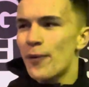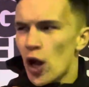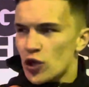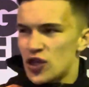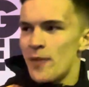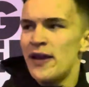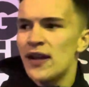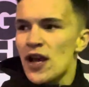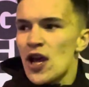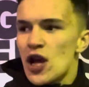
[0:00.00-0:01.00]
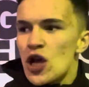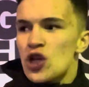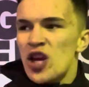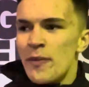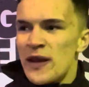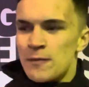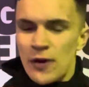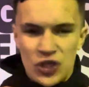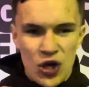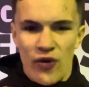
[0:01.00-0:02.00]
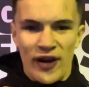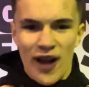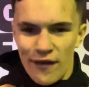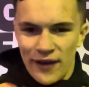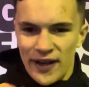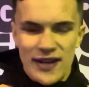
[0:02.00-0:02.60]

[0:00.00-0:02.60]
but no, Jimmy's mature and lovely.